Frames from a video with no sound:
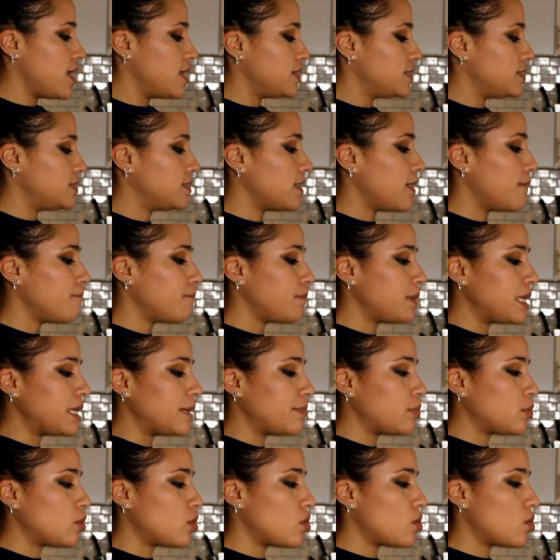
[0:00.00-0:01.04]
Some
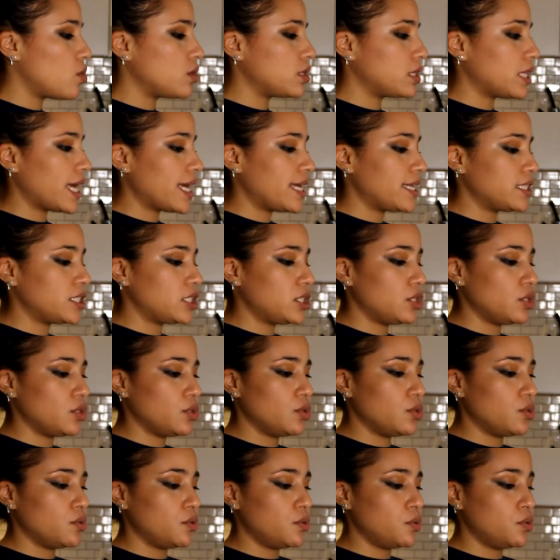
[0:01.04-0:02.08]
people like
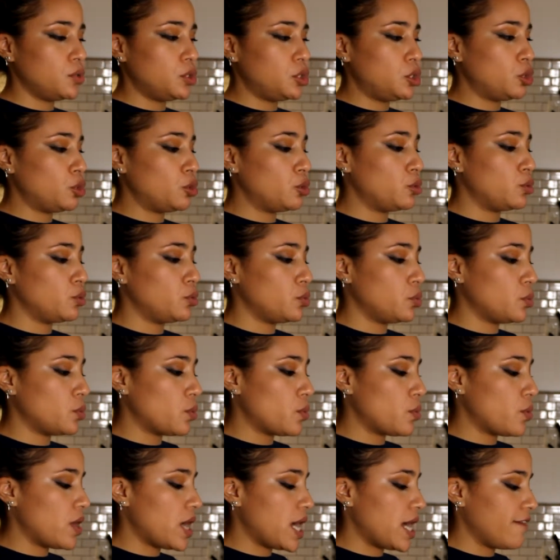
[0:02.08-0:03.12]
to
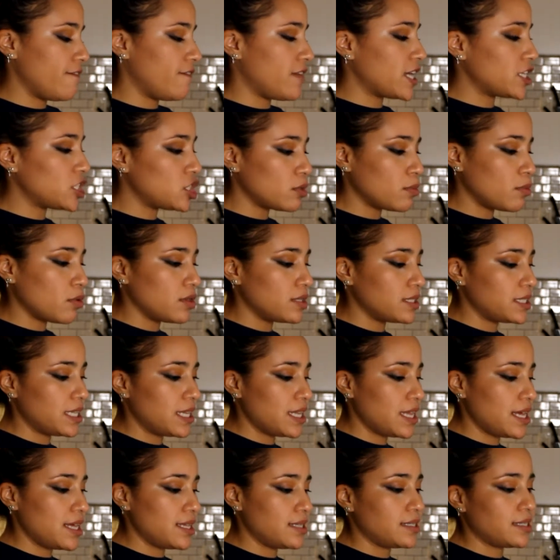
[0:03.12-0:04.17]
do vegetables in
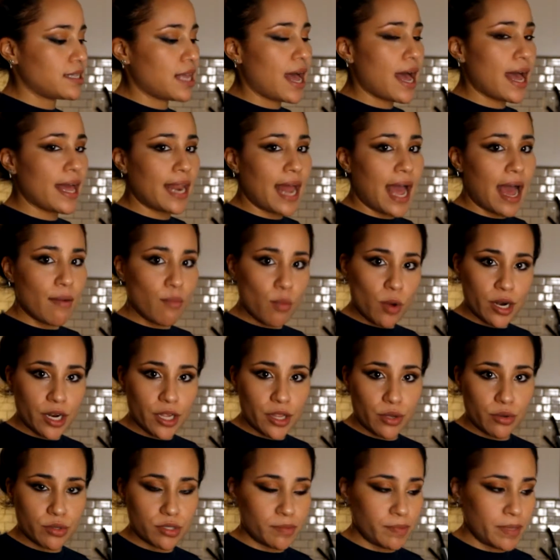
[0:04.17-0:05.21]
the inside. I'm one of
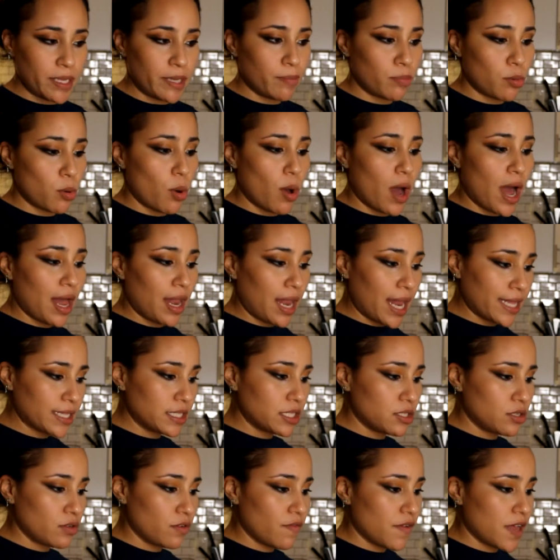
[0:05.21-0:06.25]
those people. I like
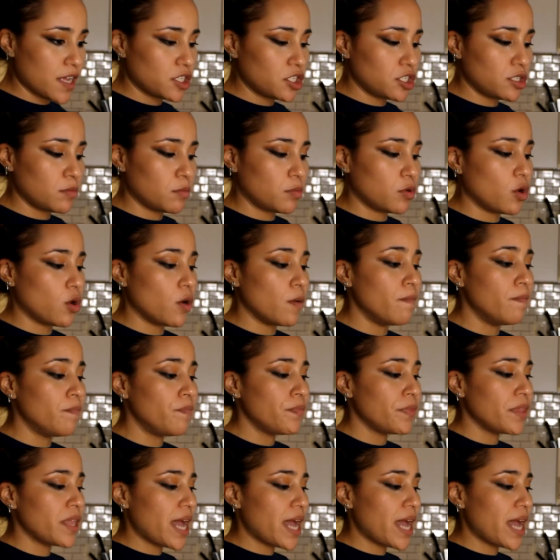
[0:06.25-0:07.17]
to do vegetable.